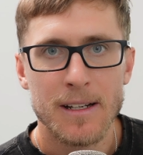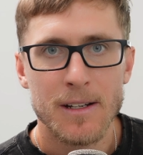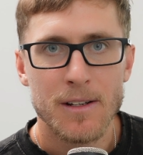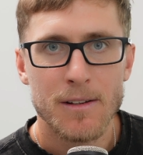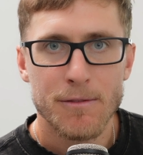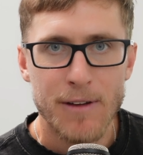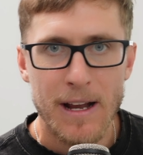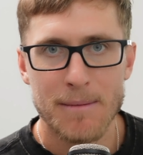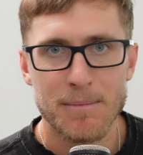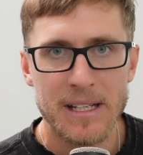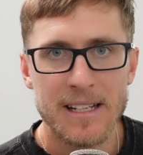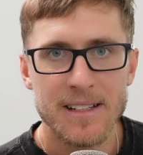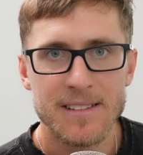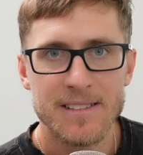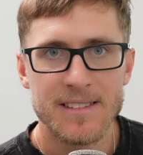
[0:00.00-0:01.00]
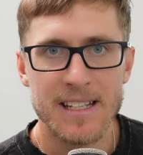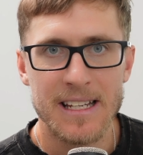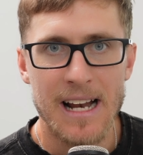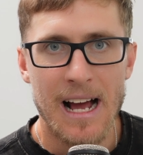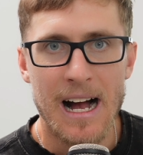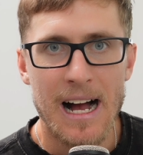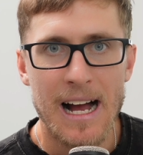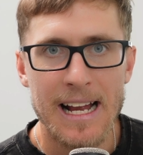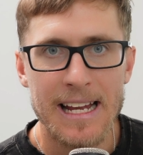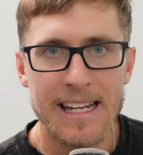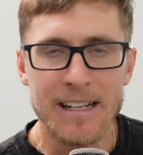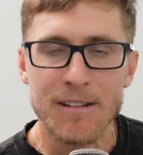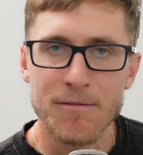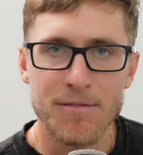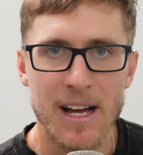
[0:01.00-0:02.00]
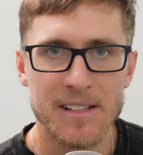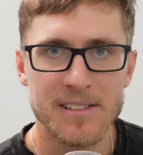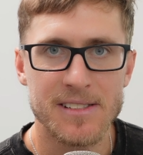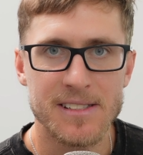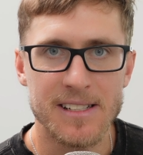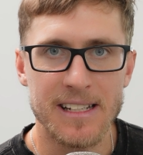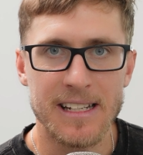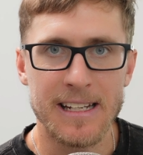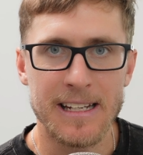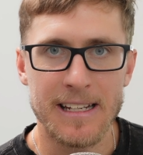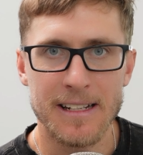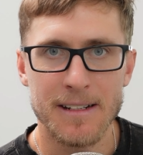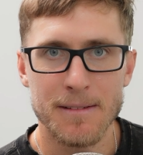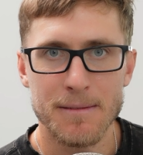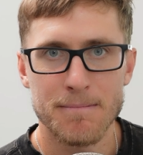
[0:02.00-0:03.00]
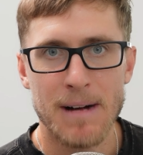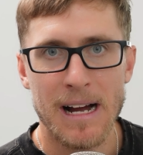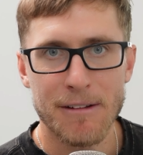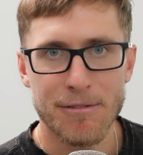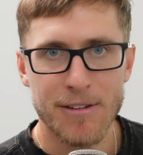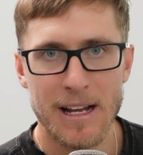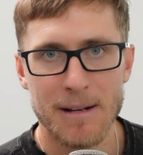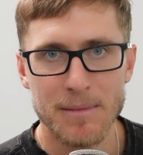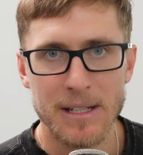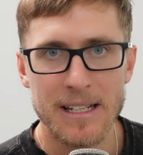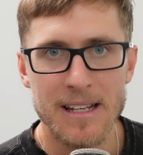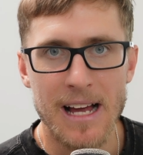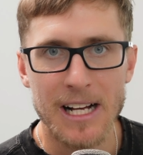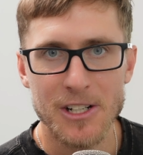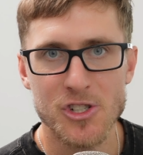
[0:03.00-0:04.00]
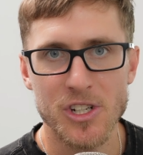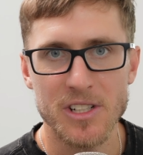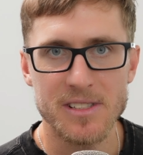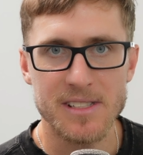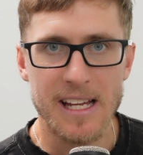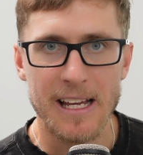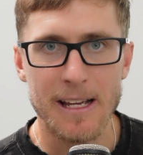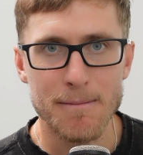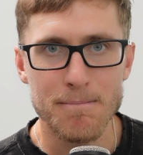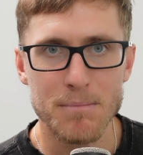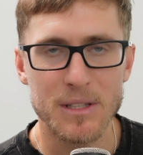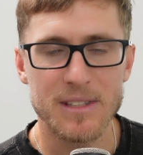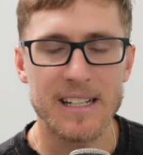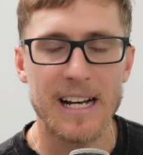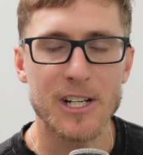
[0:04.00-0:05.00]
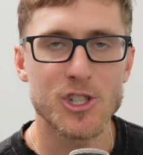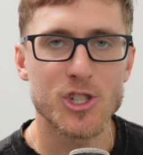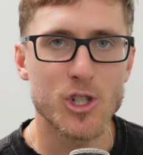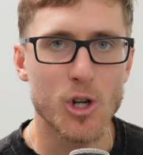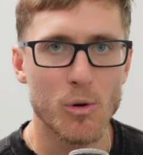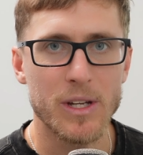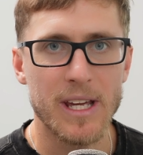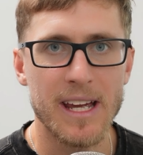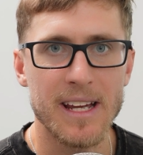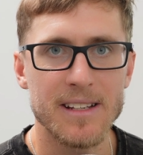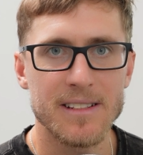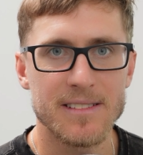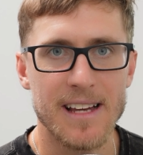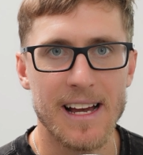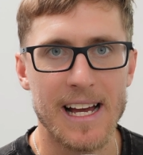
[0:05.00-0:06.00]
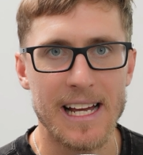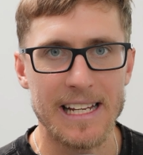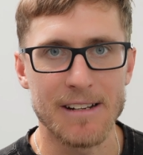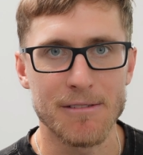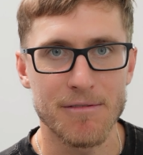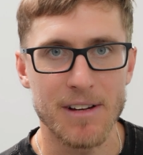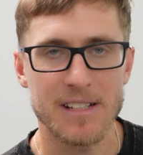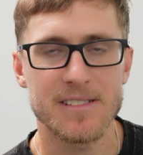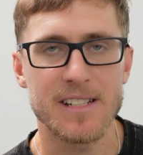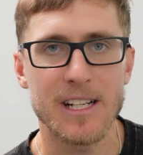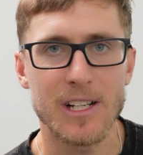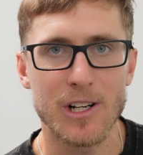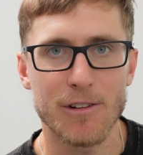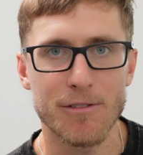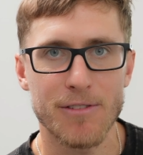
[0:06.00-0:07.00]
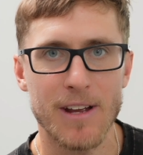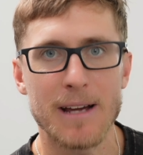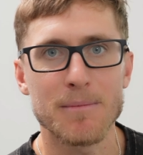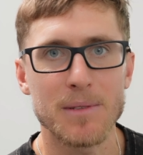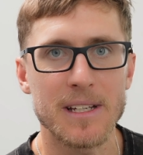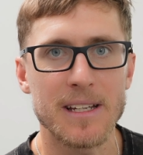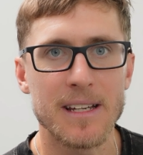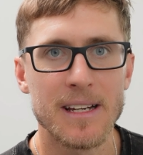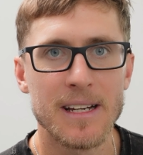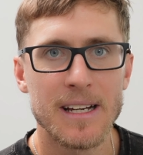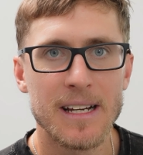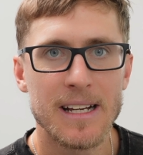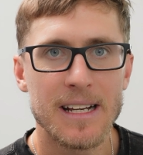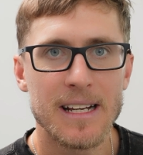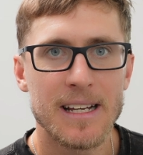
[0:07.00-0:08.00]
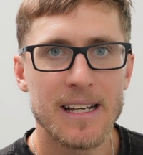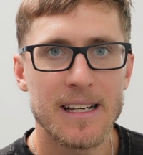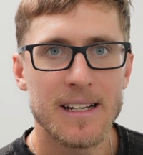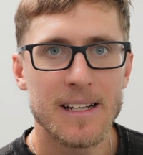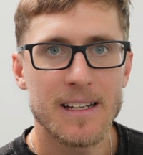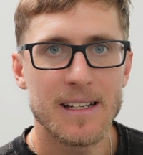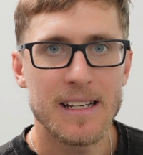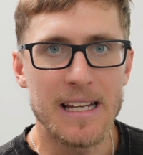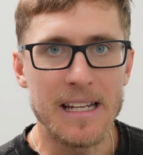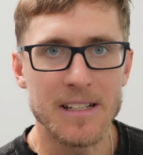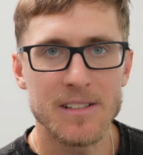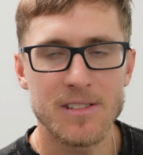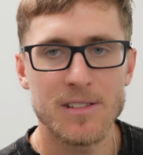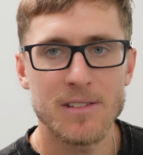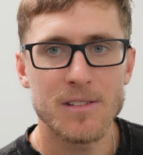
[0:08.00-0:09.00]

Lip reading: family. Did I invest in my family? Not just him, but did I showcase that investing in your family is